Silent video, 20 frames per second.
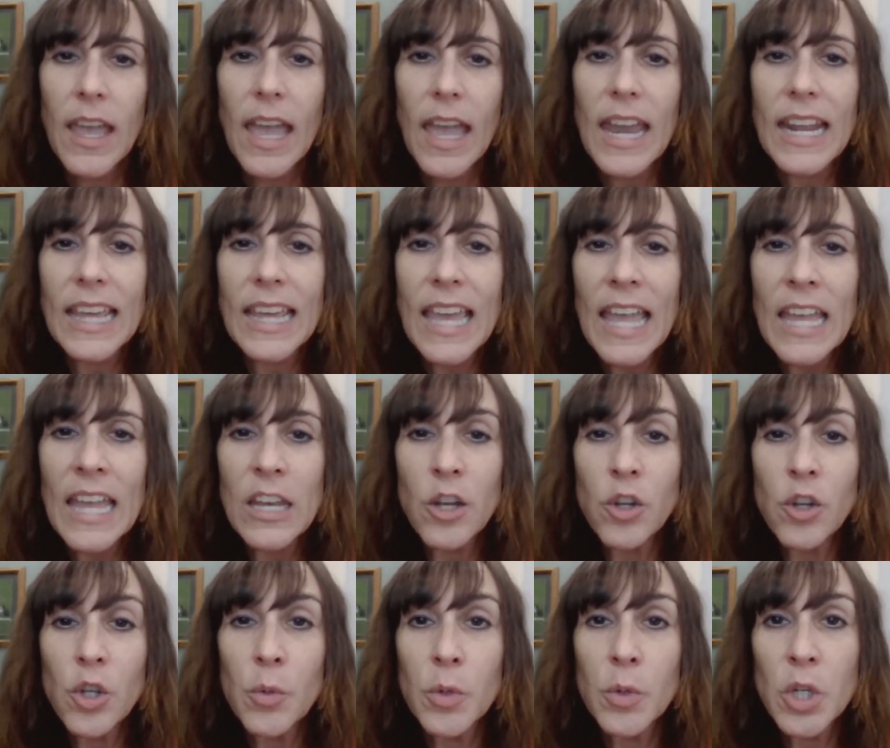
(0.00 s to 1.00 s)
And
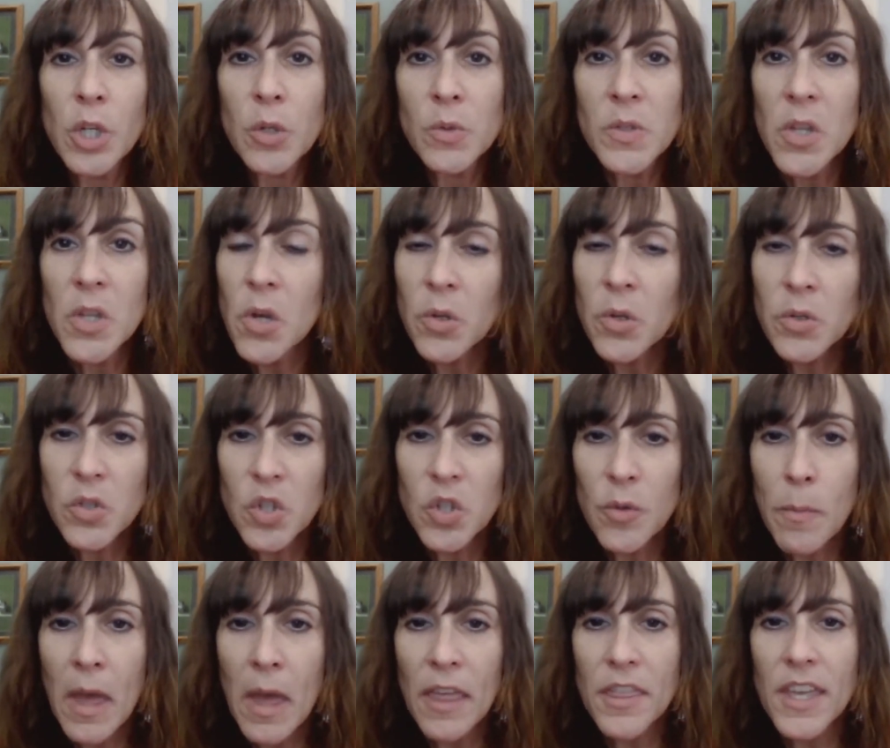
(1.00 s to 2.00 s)
again, you would use those two
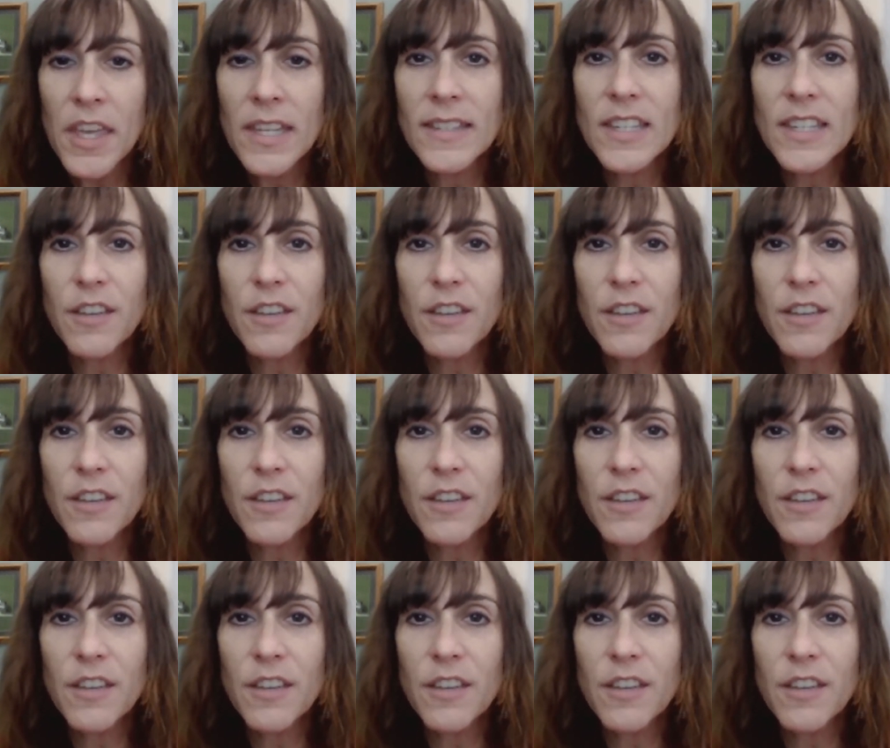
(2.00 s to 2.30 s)
methods